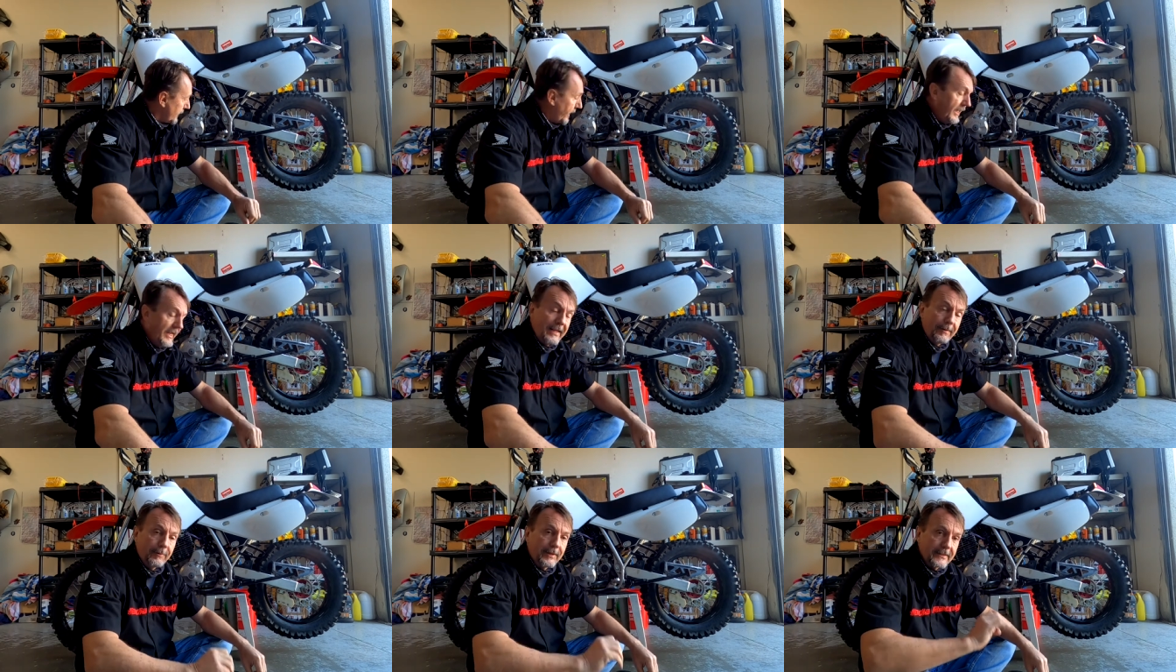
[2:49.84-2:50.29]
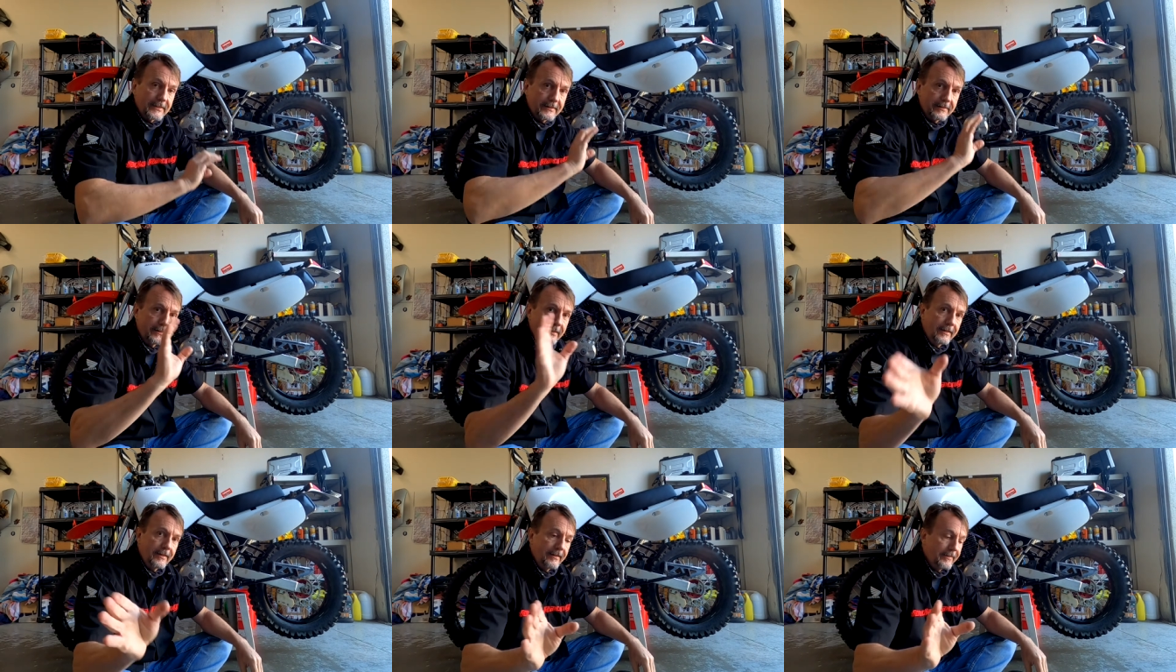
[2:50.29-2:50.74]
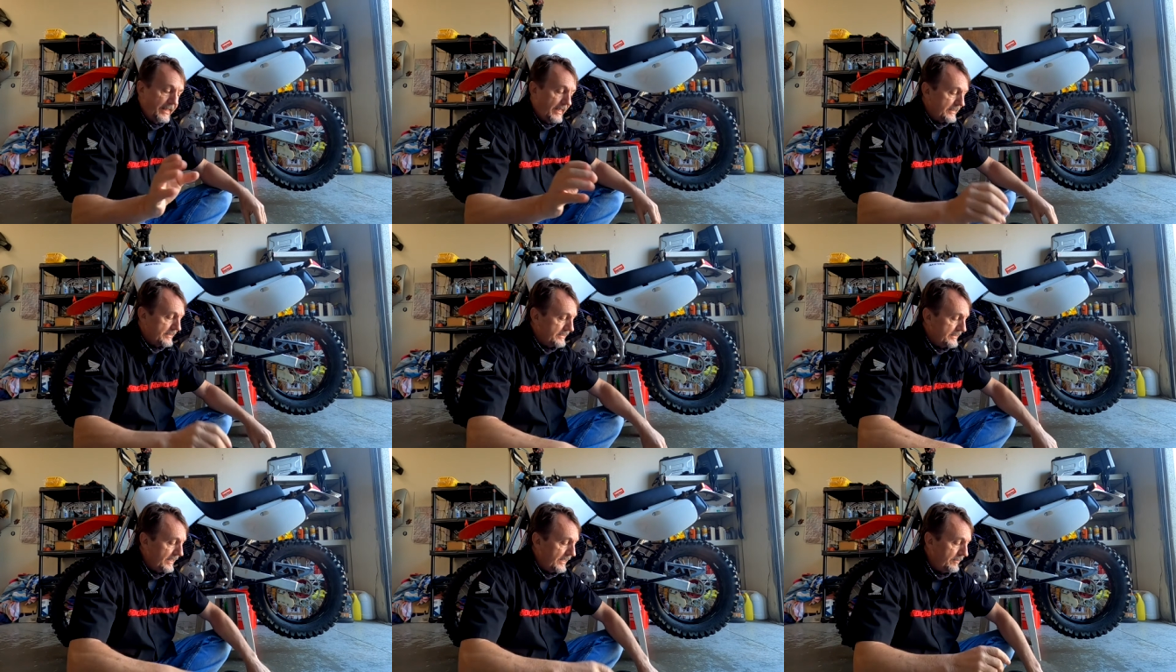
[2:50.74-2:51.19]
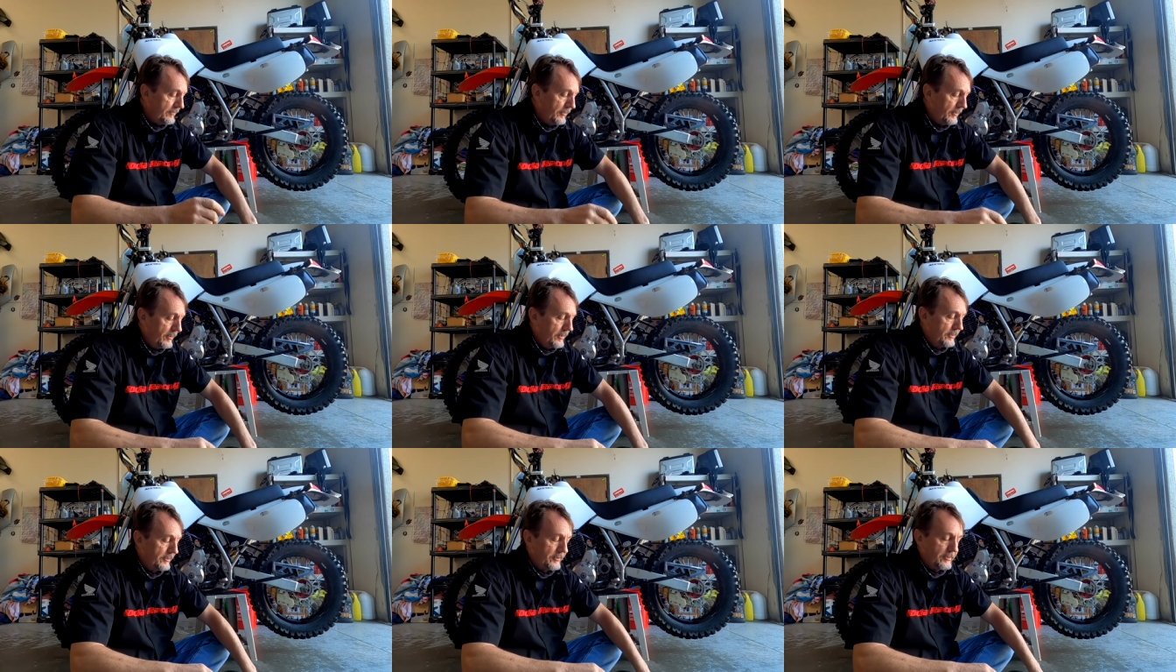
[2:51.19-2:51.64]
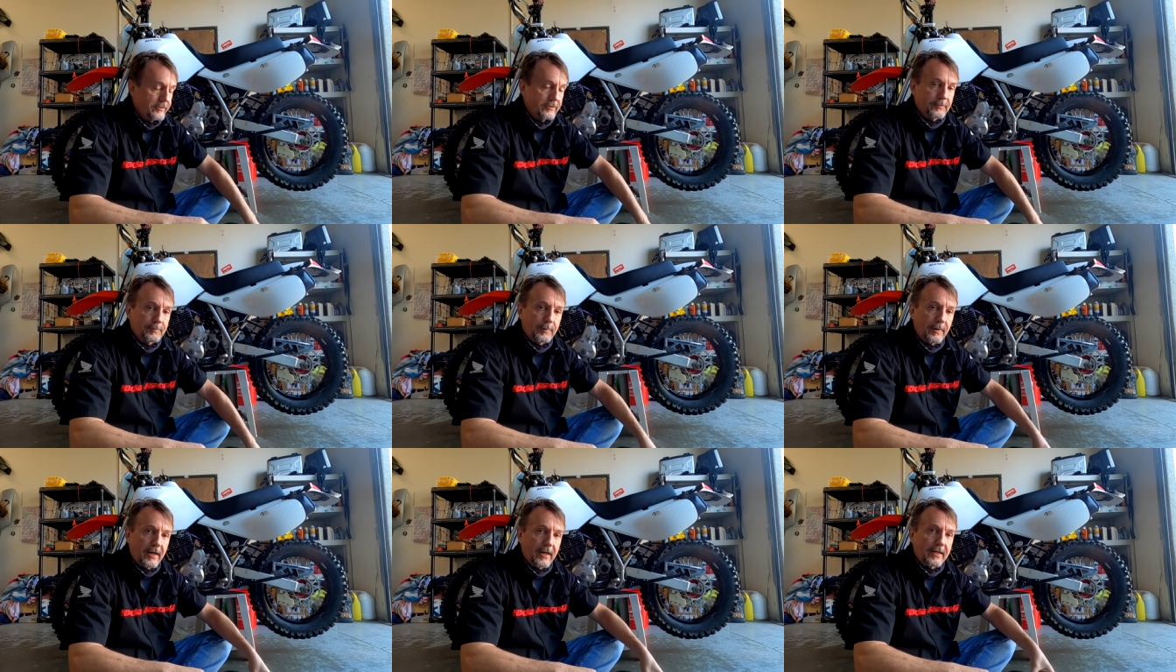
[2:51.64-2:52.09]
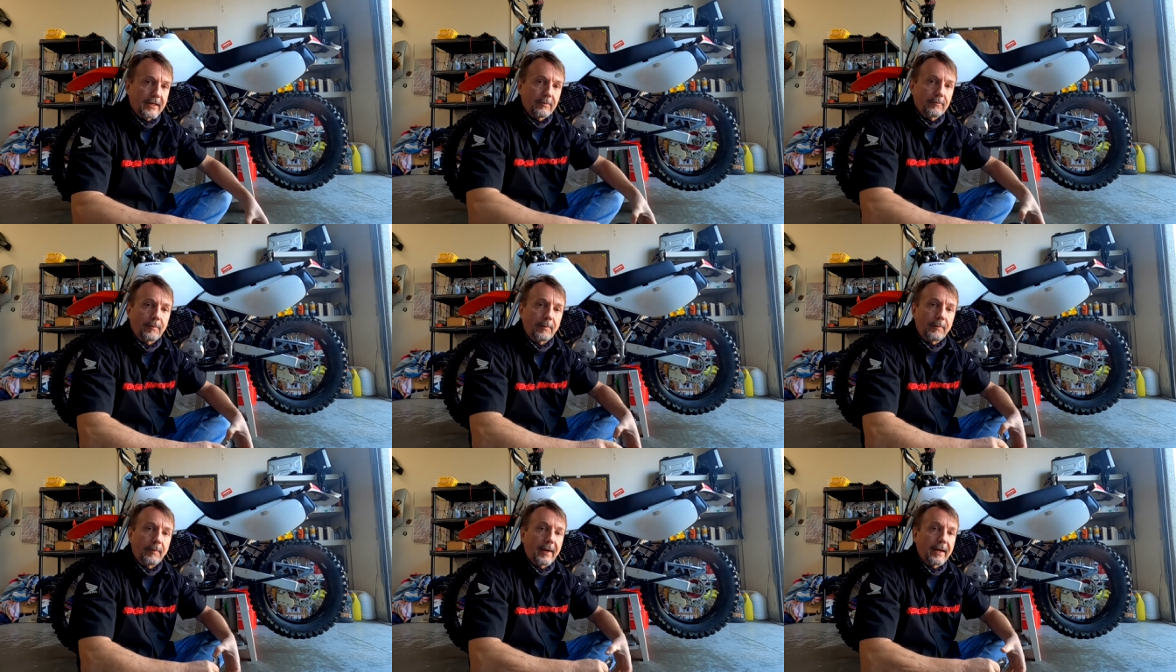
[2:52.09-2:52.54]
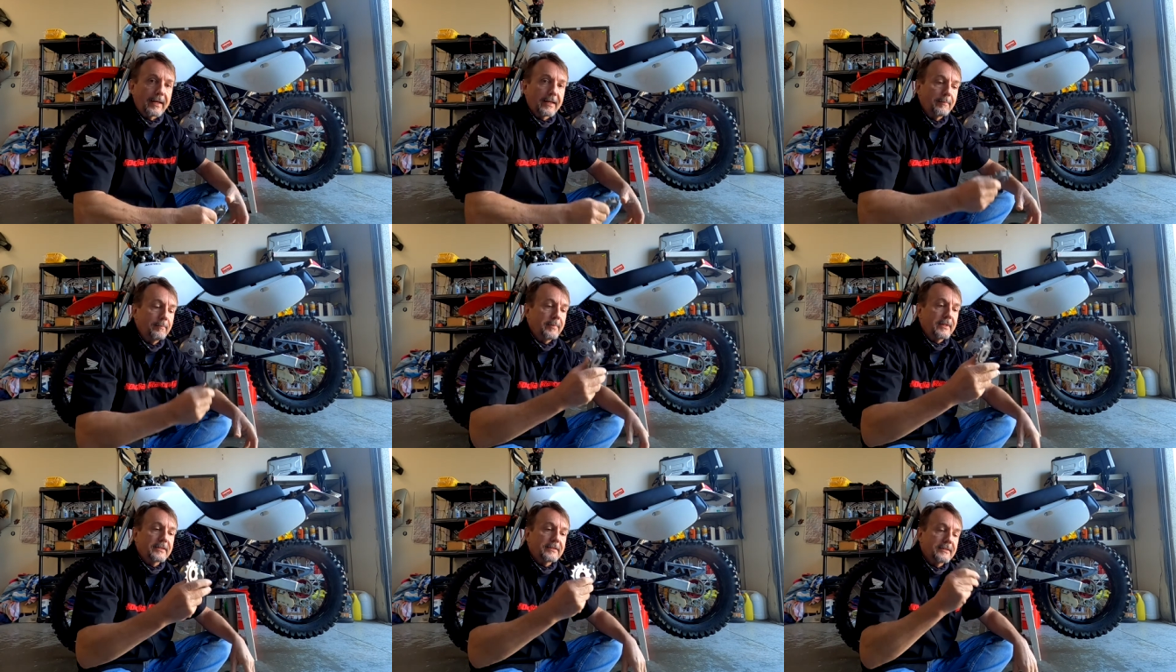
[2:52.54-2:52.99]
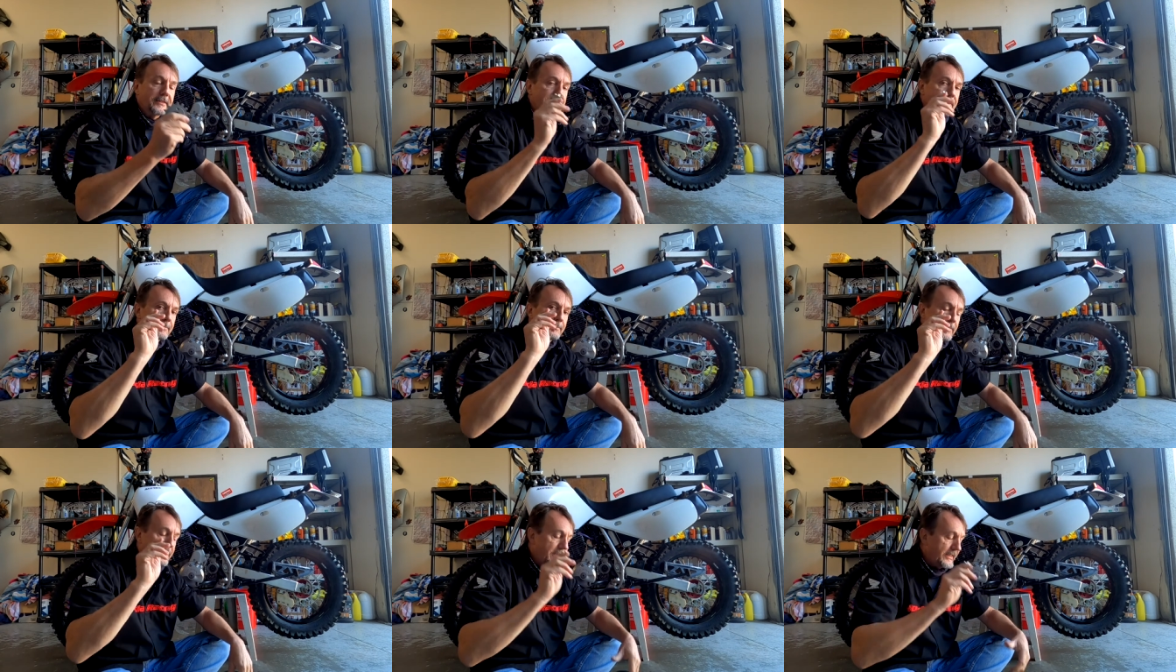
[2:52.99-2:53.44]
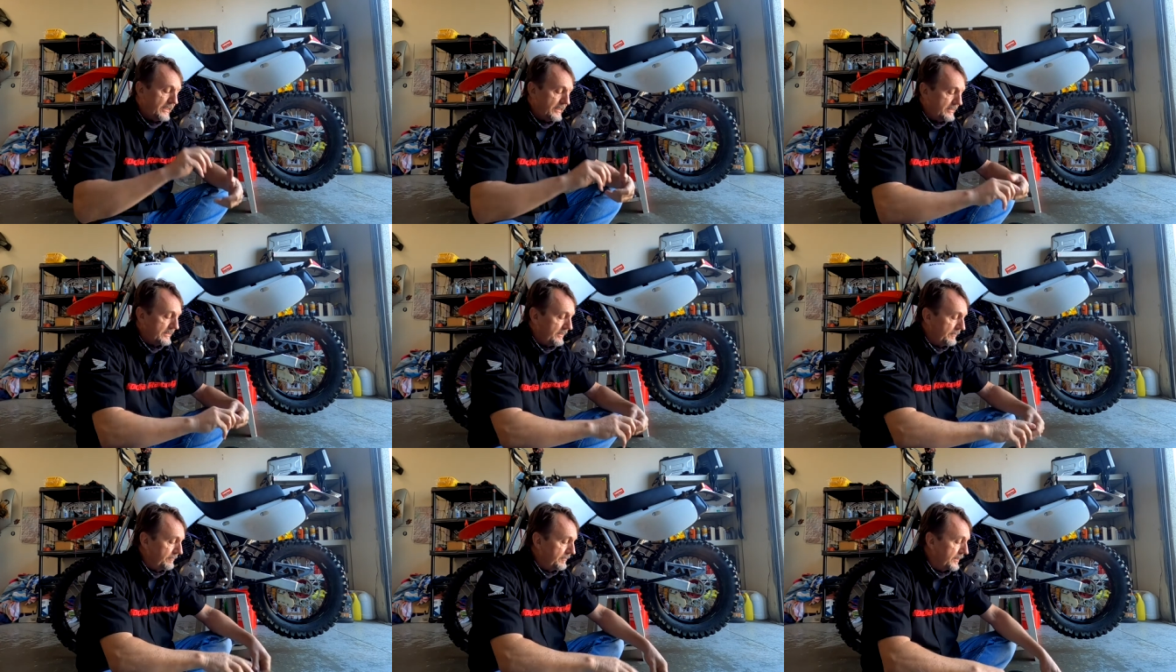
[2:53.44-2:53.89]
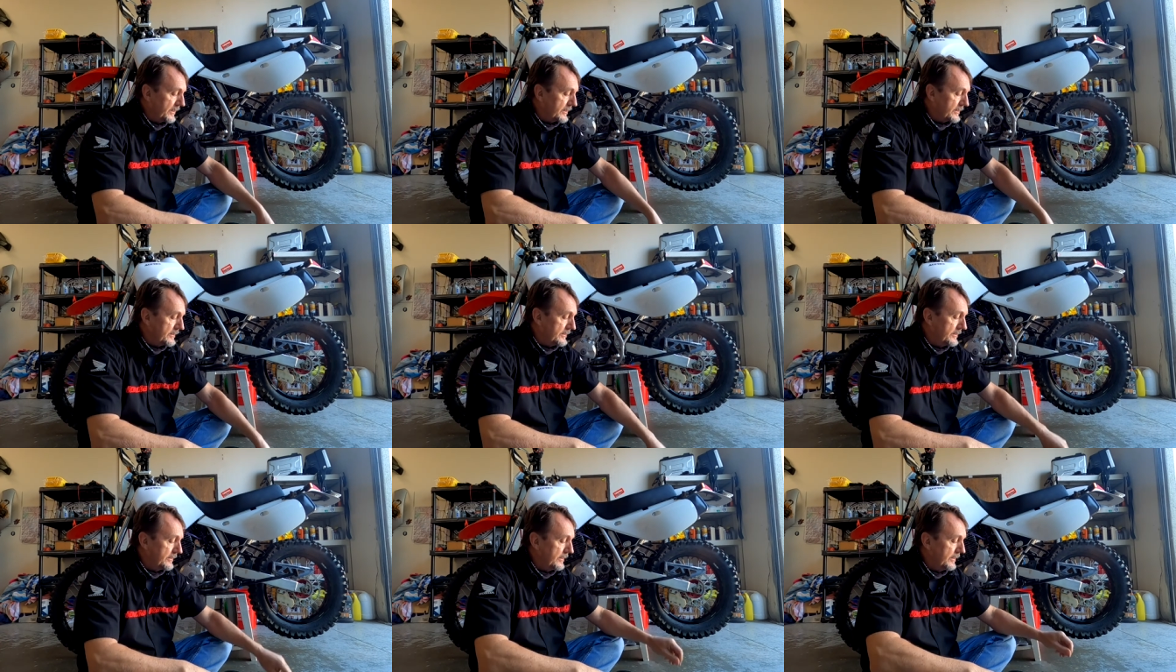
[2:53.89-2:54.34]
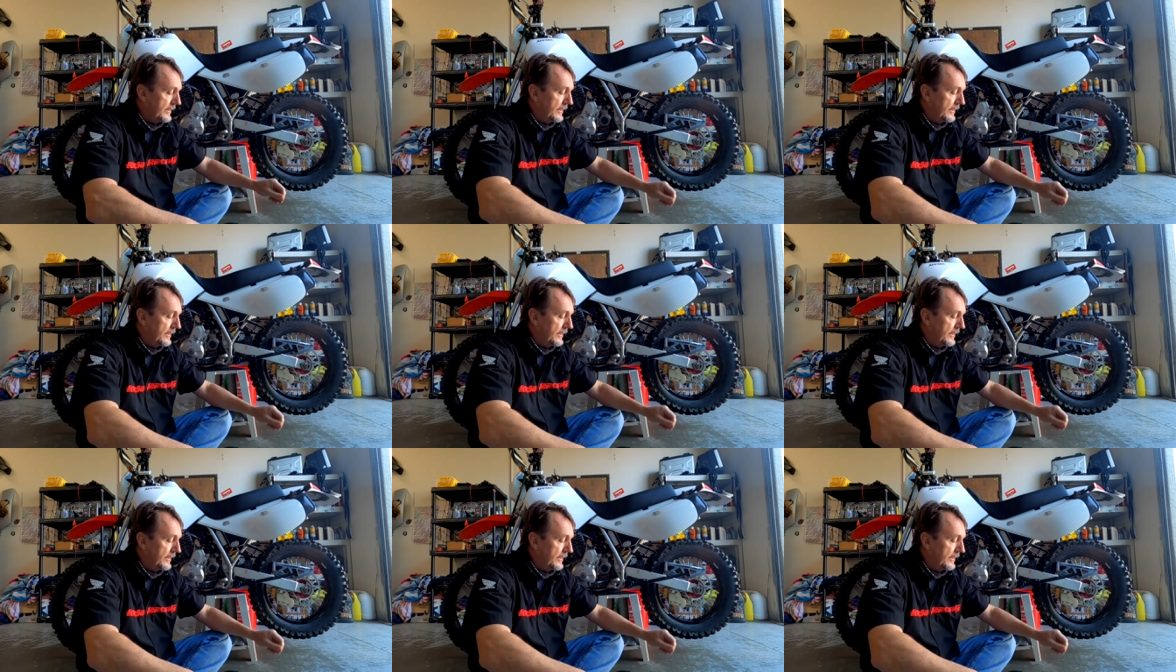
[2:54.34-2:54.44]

Anyways, that said, new sprocket will be back in business, pretty easy fix.